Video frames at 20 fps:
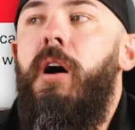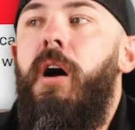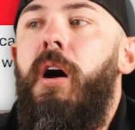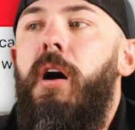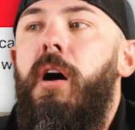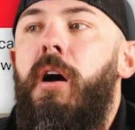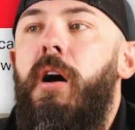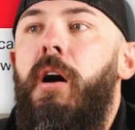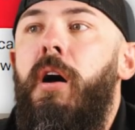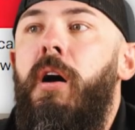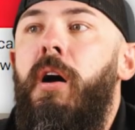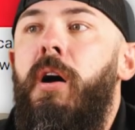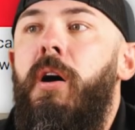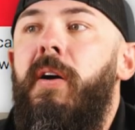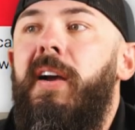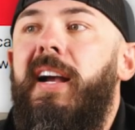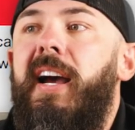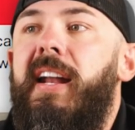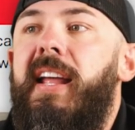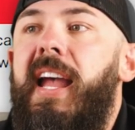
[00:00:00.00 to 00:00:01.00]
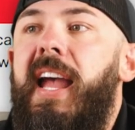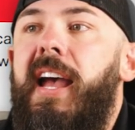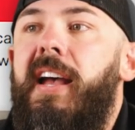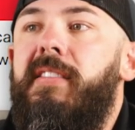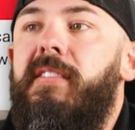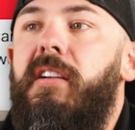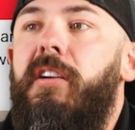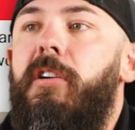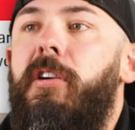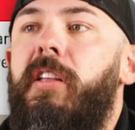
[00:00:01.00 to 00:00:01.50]
Uh-oh, we got our
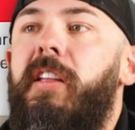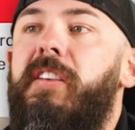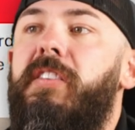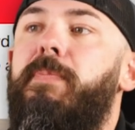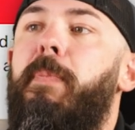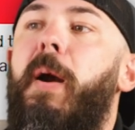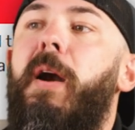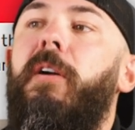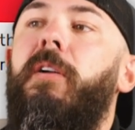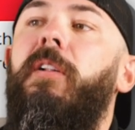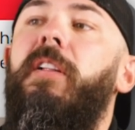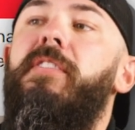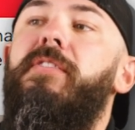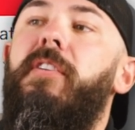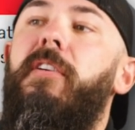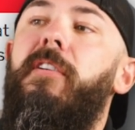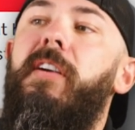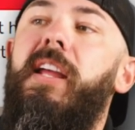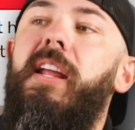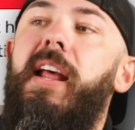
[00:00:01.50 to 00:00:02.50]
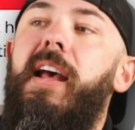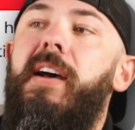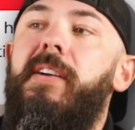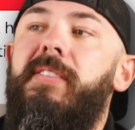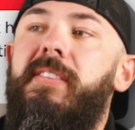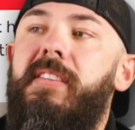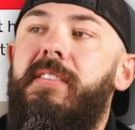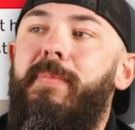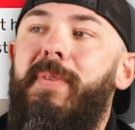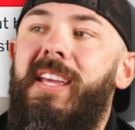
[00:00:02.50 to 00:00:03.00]
hands on it early. Sparkle has already
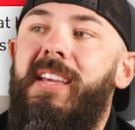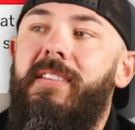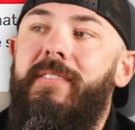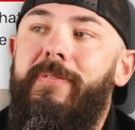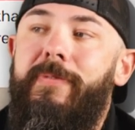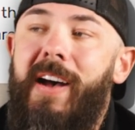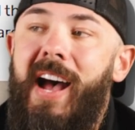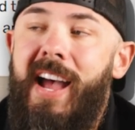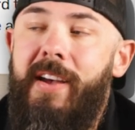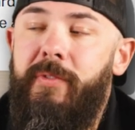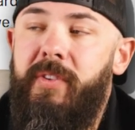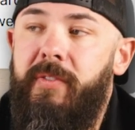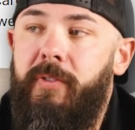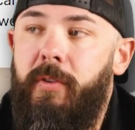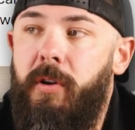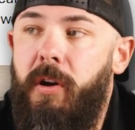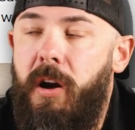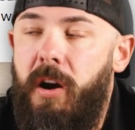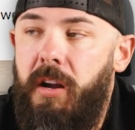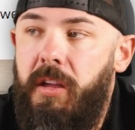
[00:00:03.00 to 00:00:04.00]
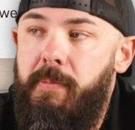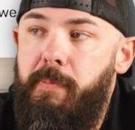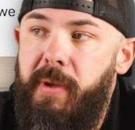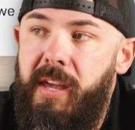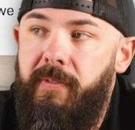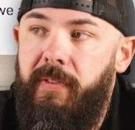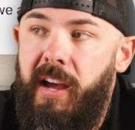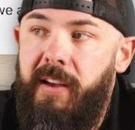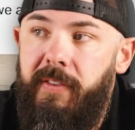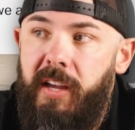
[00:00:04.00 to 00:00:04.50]
announced as many as 5 different Arc
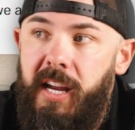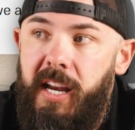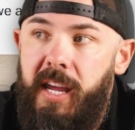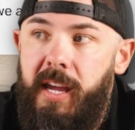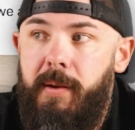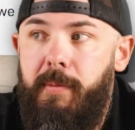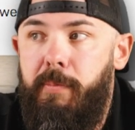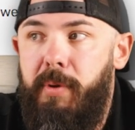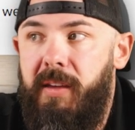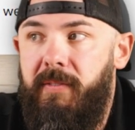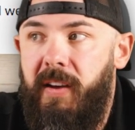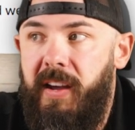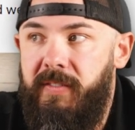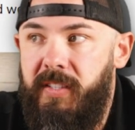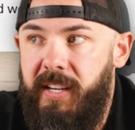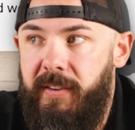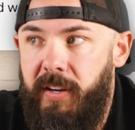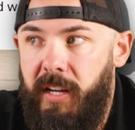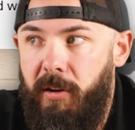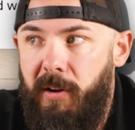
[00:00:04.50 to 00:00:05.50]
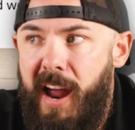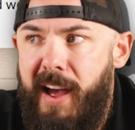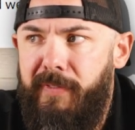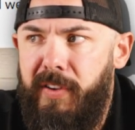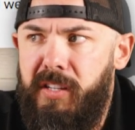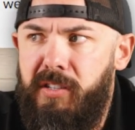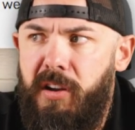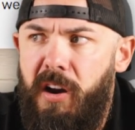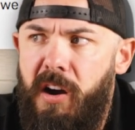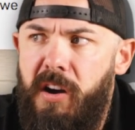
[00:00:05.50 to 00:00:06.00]
B580 and B570
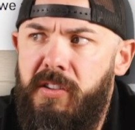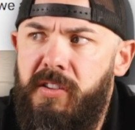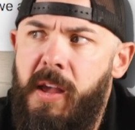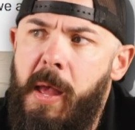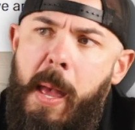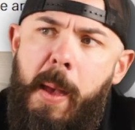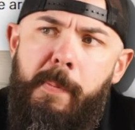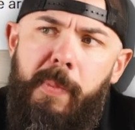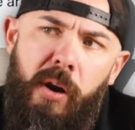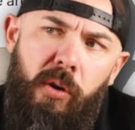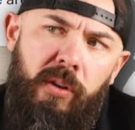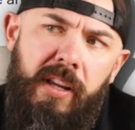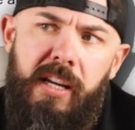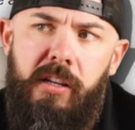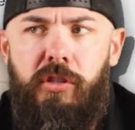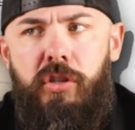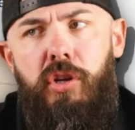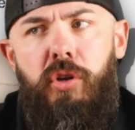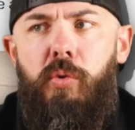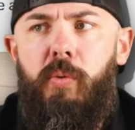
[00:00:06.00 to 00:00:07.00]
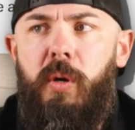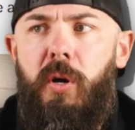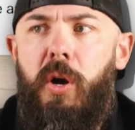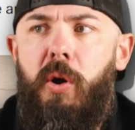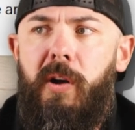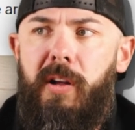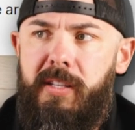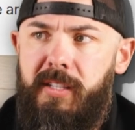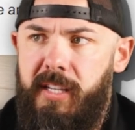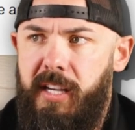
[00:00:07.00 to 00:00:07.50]
graphics cards, but only 2 will
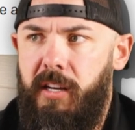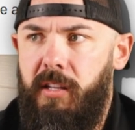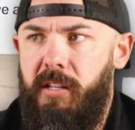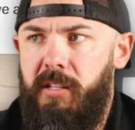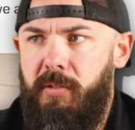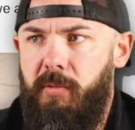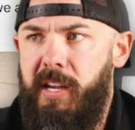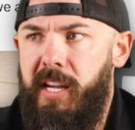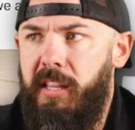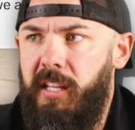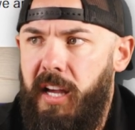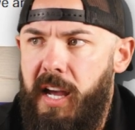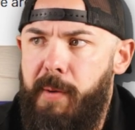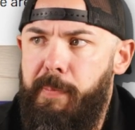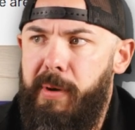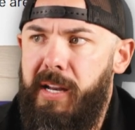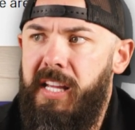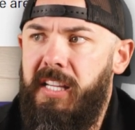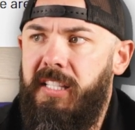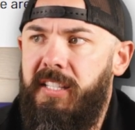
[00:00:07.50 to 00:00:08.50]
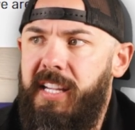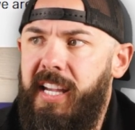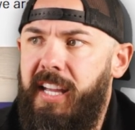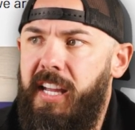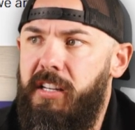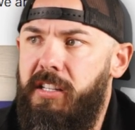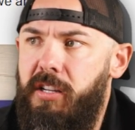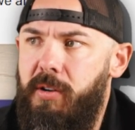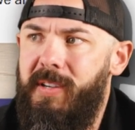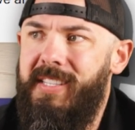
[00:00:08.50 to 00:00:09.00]
go on sale this week. The company is
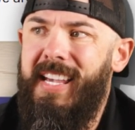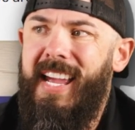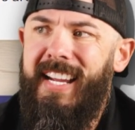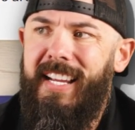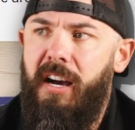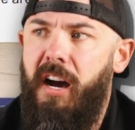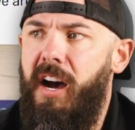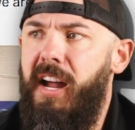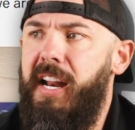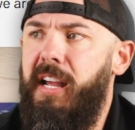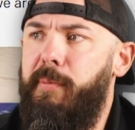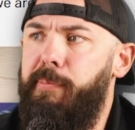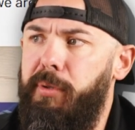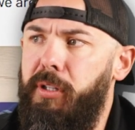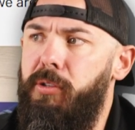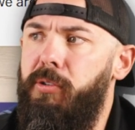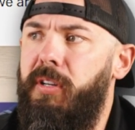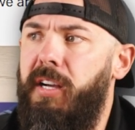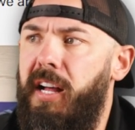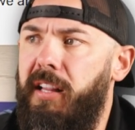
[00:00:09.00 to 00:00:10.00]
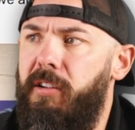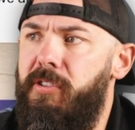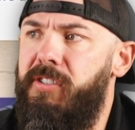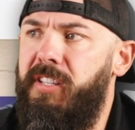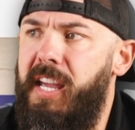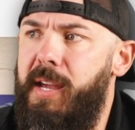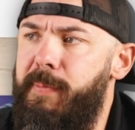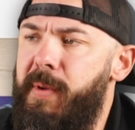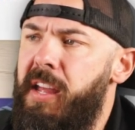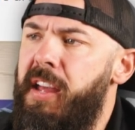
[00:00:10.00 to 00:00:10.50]
sticking to its iconic blue color
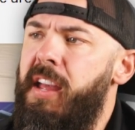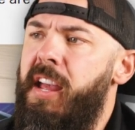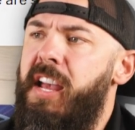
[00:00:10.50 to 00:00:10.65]
scheme.